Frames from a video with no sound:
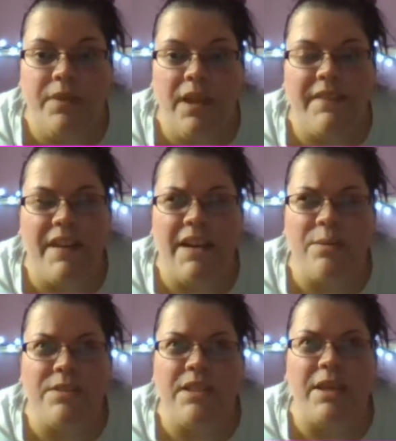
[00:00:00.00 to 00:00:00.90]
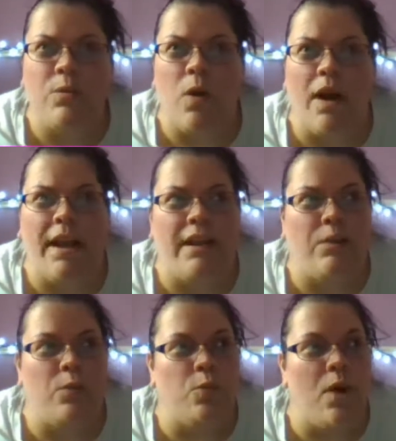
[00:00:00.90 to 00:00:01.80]
And then I was like,
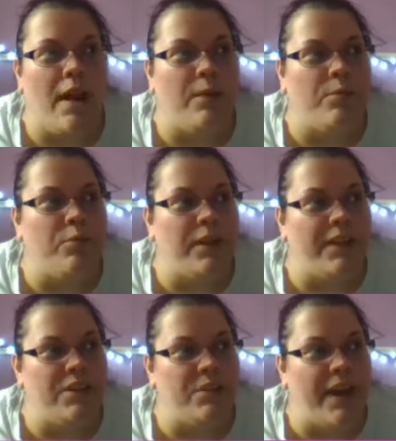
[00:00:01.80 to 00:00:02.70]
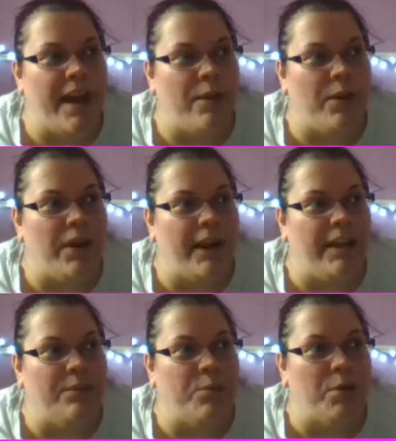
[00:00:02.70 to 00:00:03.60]
why would I do that when I
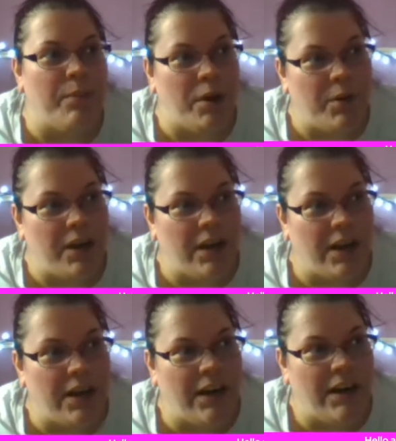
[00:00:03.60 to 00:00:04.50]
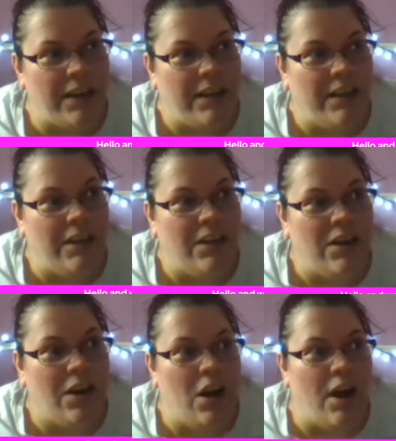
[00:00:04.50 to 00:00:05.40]
can promote her
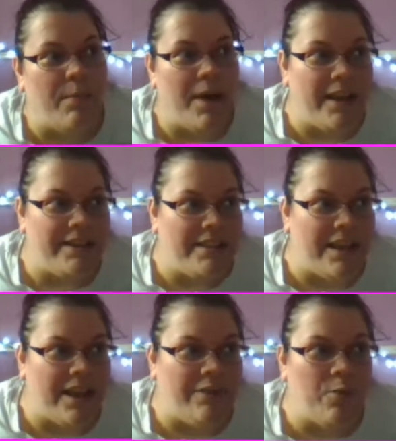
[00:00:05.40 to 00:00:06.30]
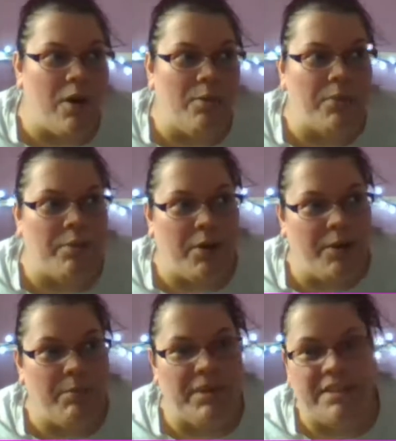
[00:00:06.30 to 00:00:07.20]
on my stuff while
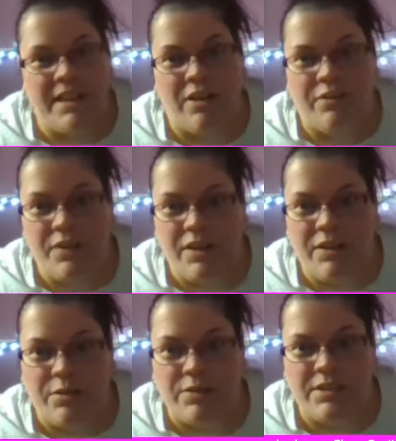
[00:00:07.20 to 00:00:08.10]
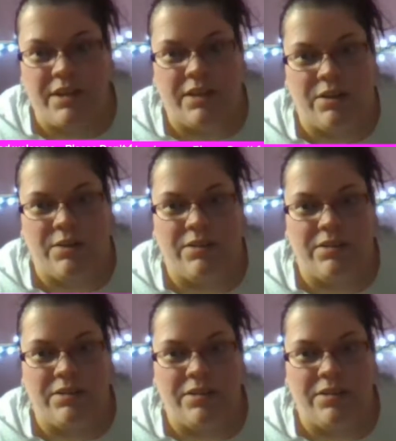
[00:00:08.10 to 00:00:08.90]
promoting myself too? So